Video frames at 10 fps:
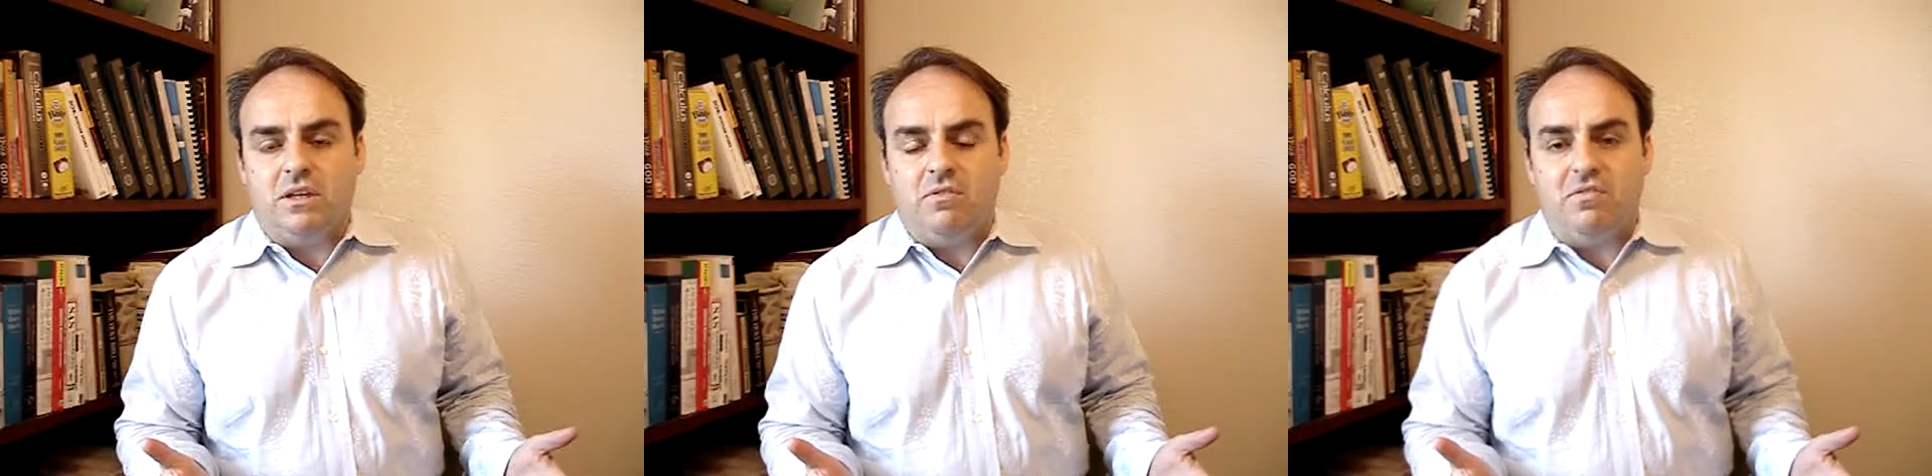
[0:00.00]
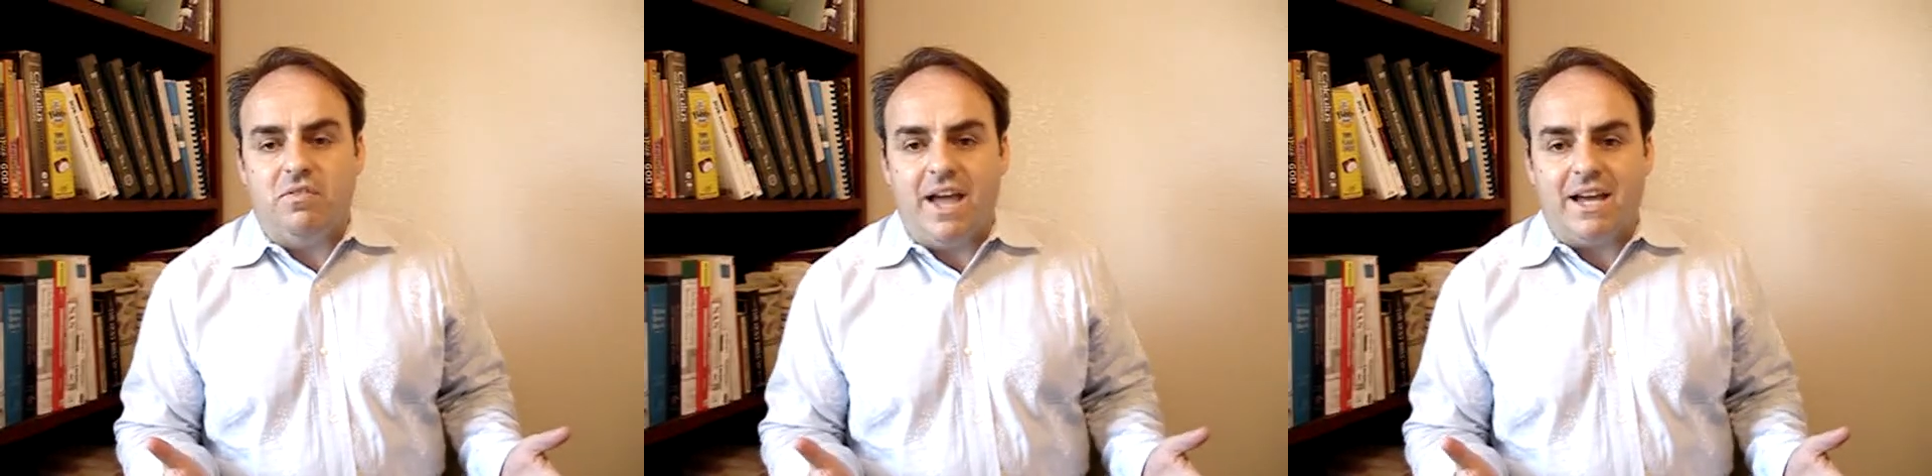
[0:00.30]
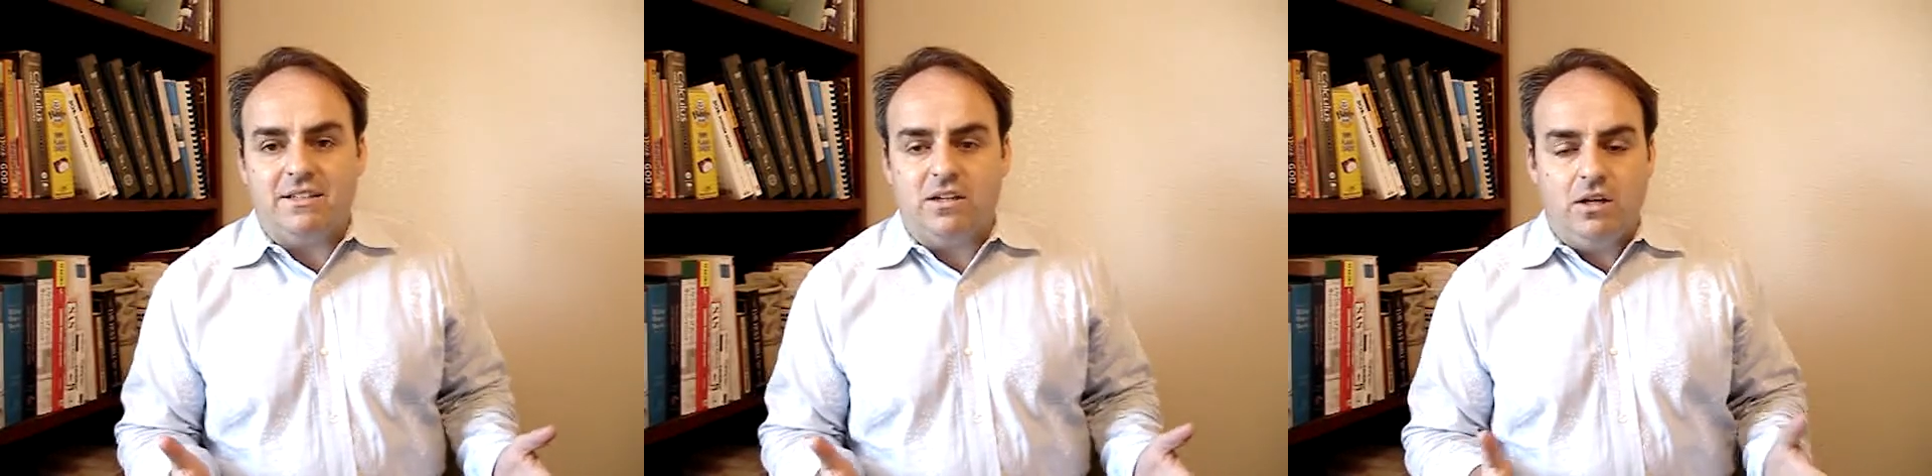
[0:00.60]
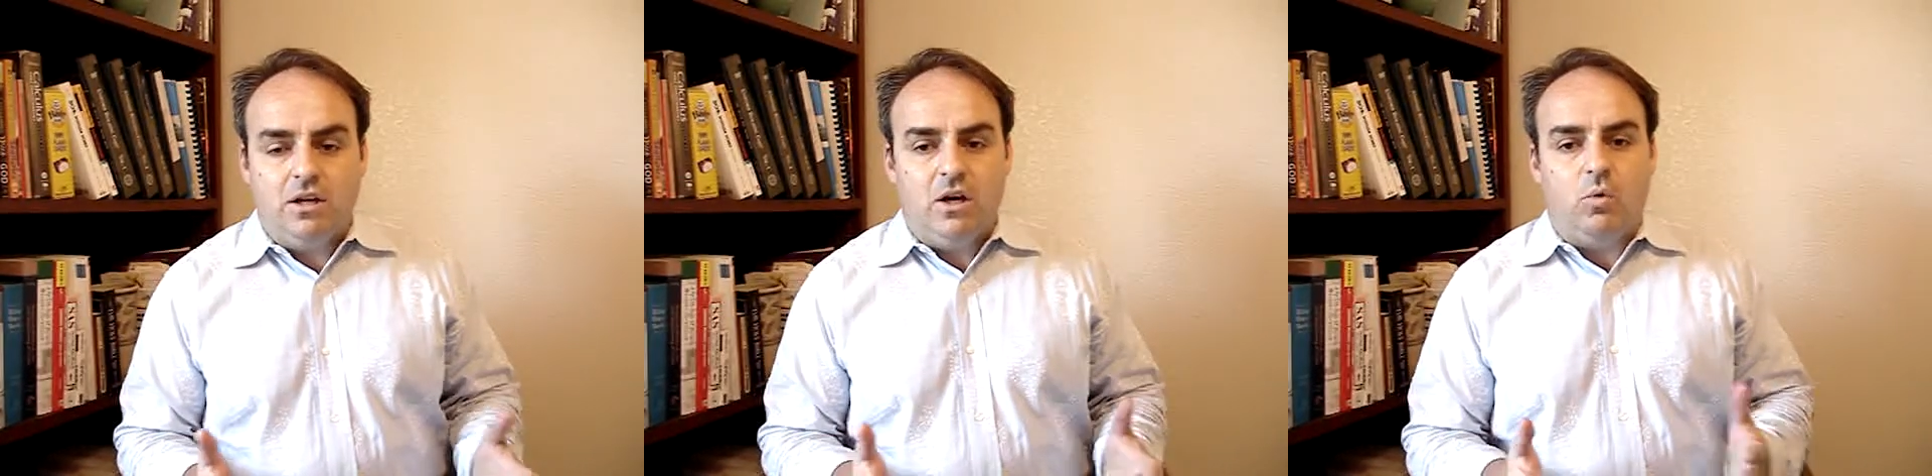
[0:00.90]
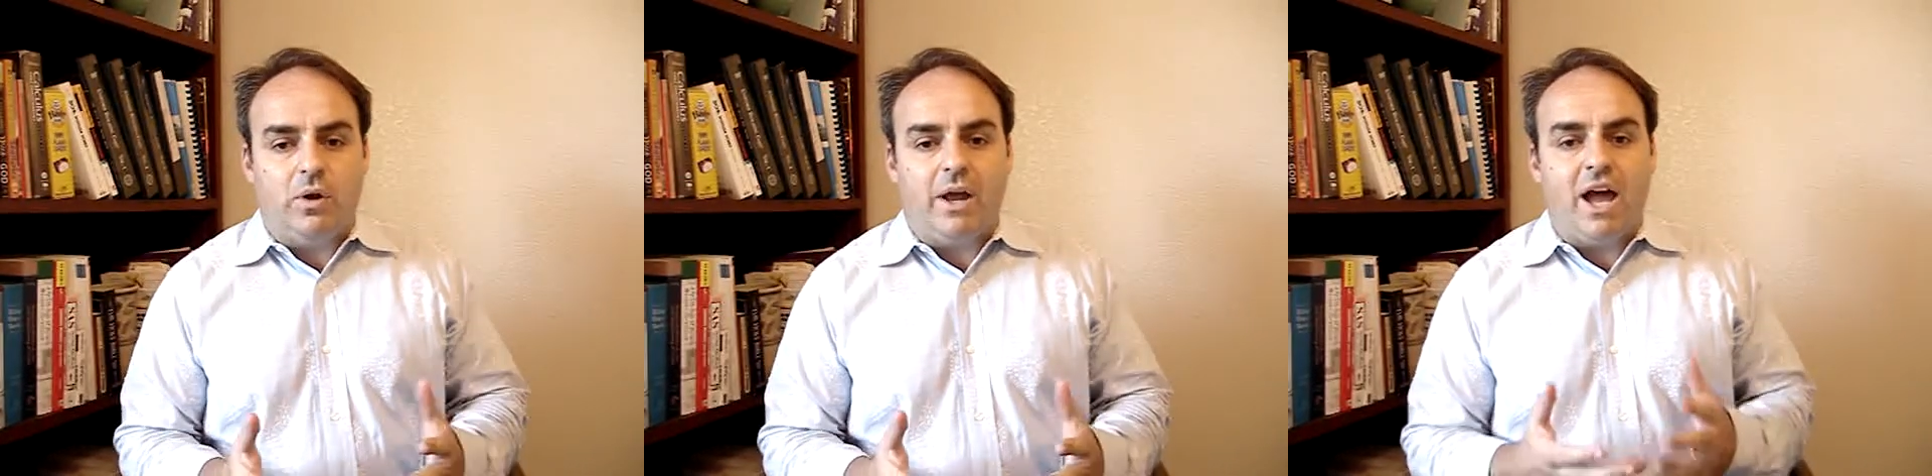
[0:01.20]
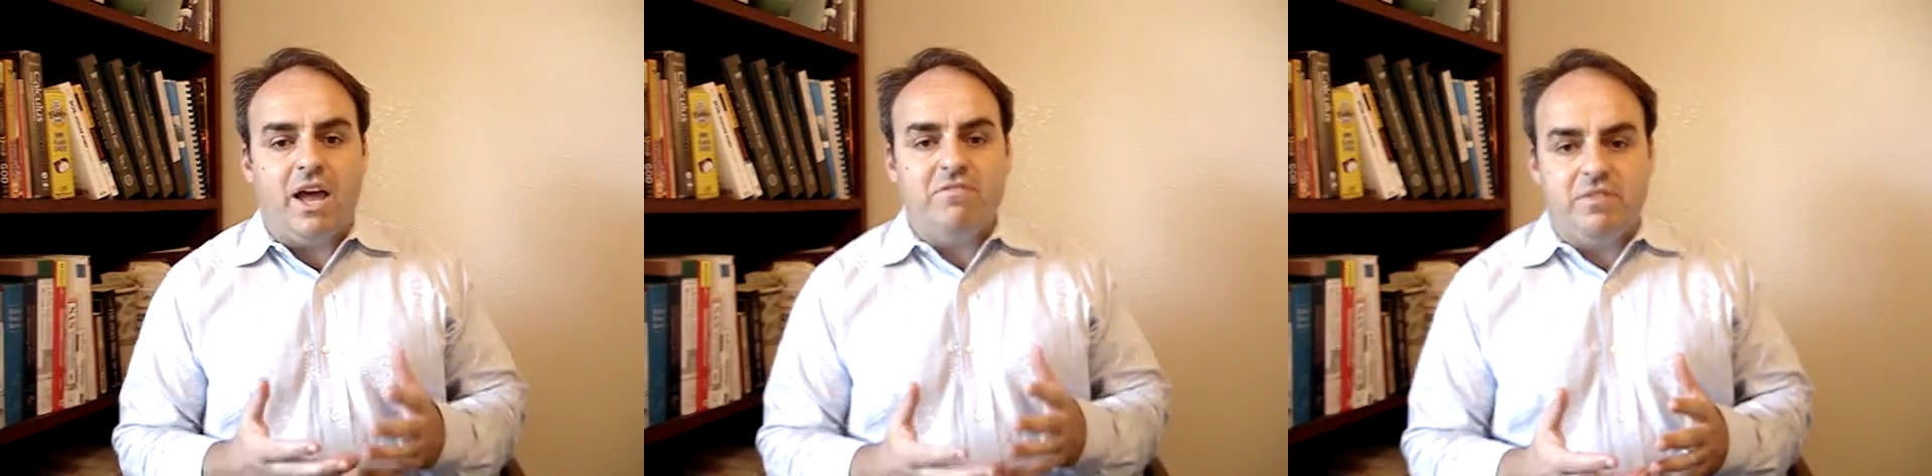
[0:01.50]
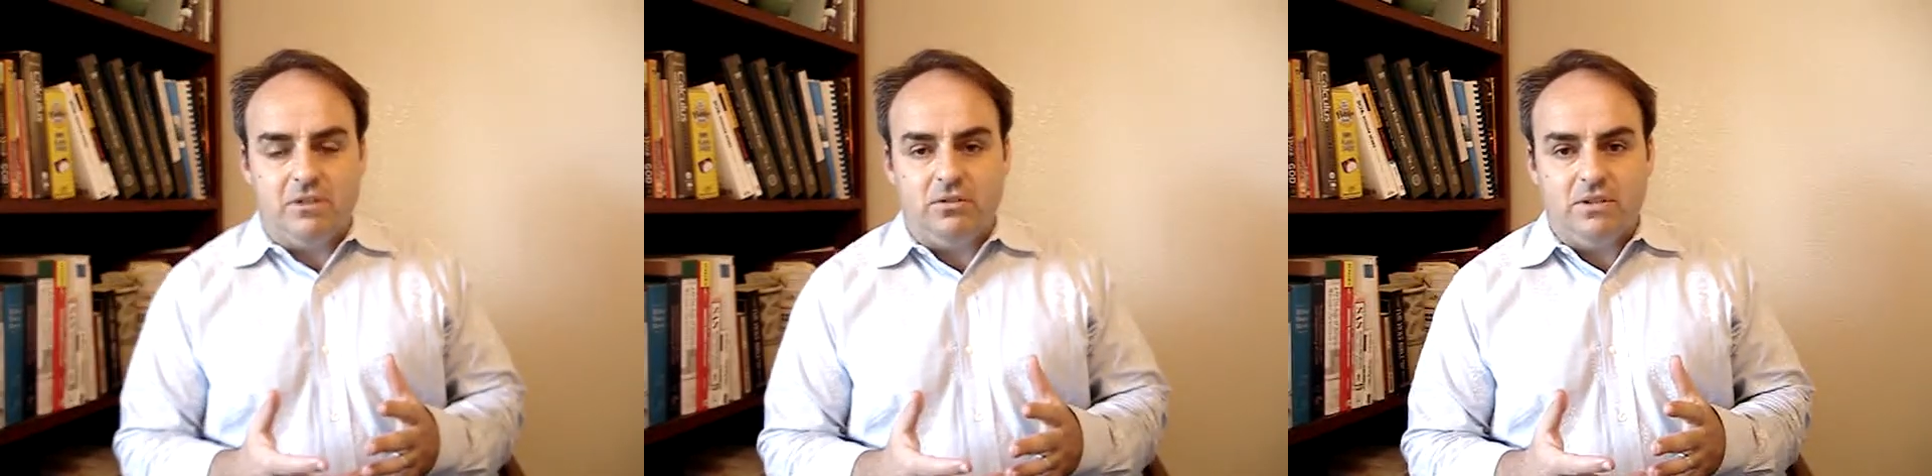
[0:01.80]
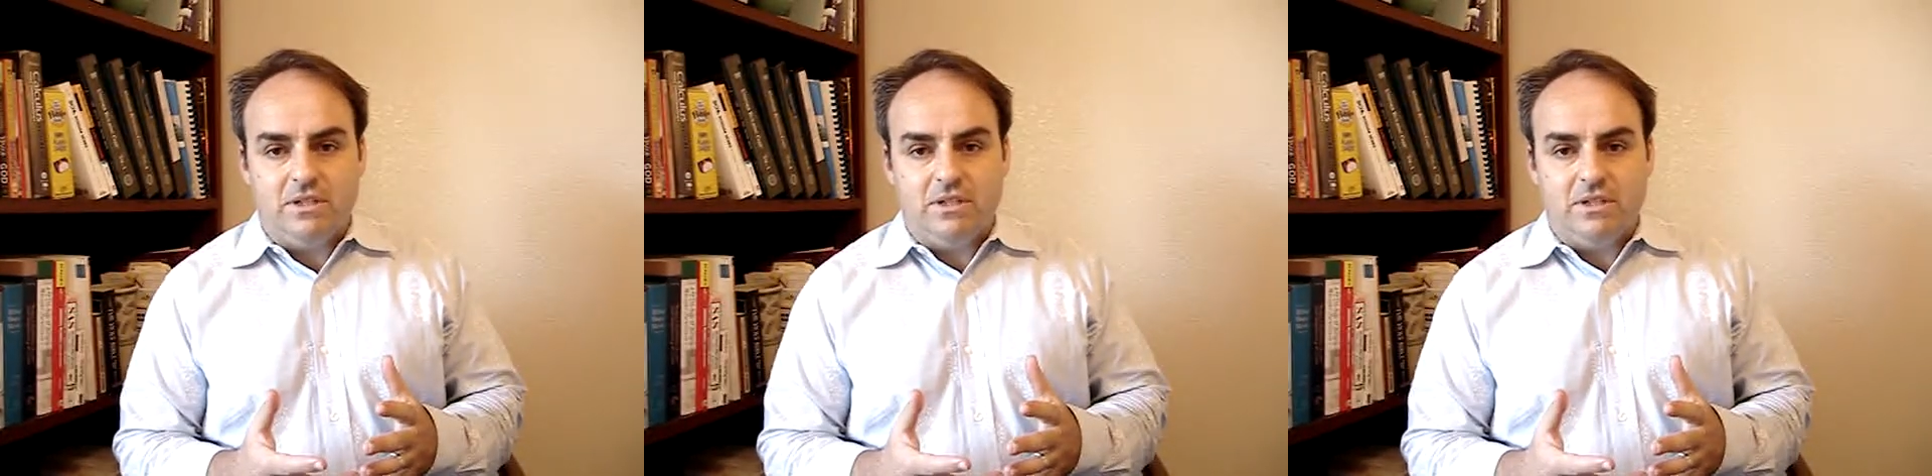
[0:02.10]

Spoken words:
In fact, what I feel